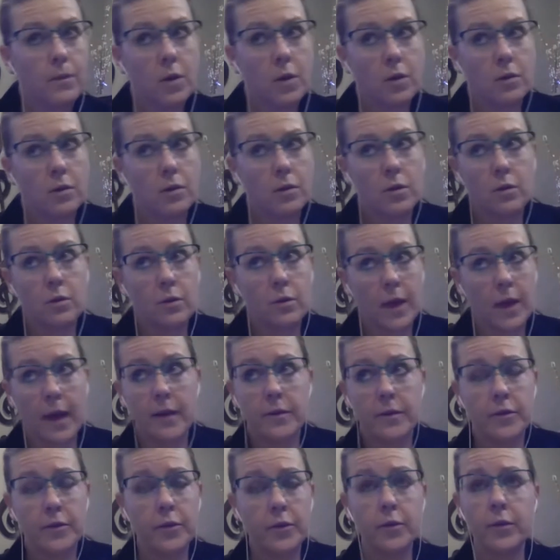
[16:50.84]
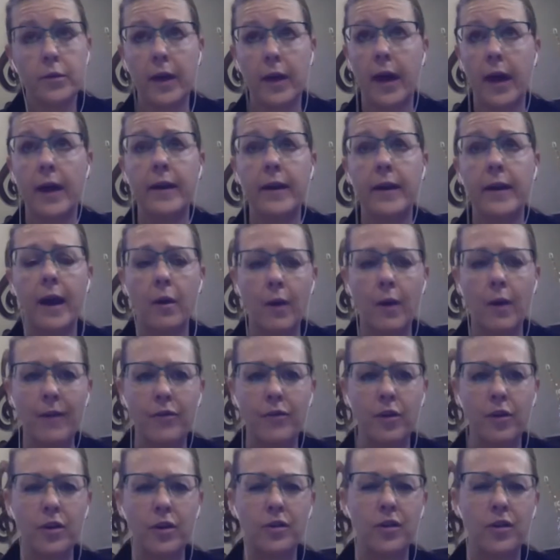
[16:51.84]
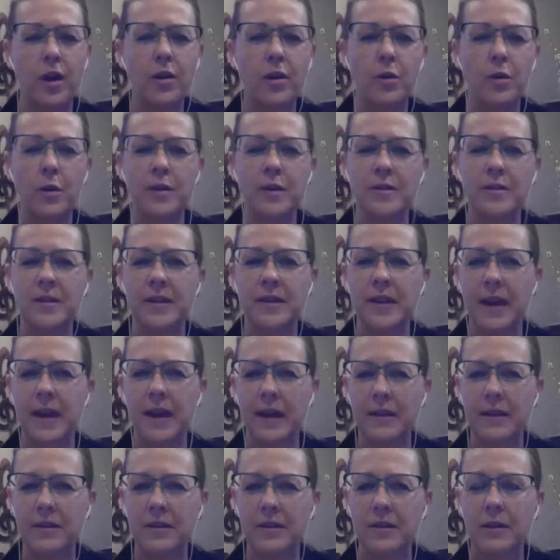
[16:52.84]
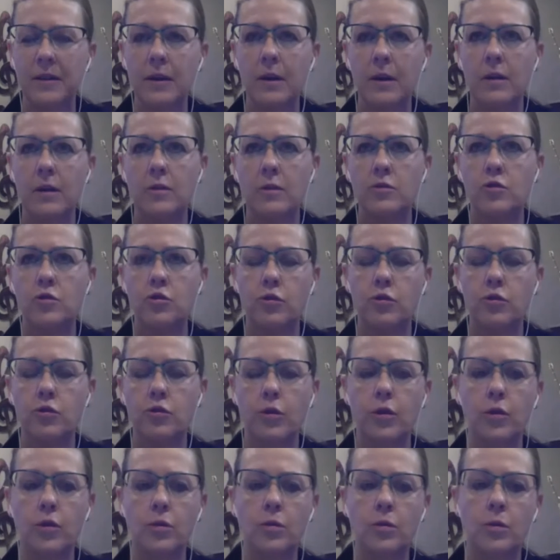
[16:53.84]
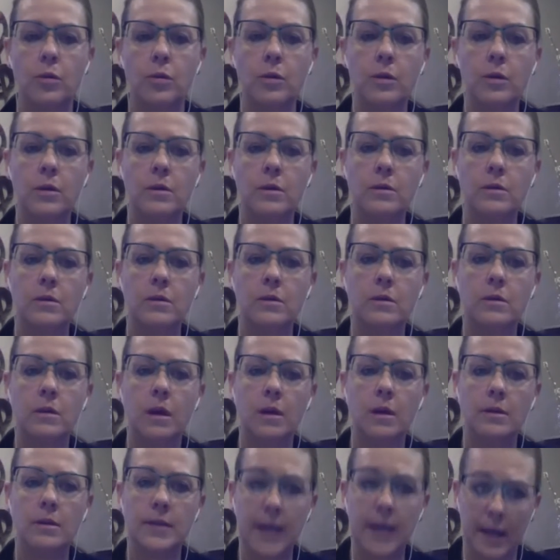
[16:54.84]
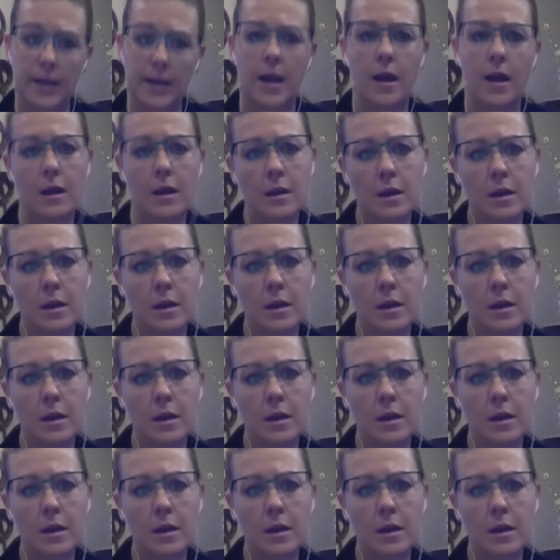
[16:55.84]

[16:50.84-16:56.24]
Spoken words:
You can do that. However, you're not going to get true data.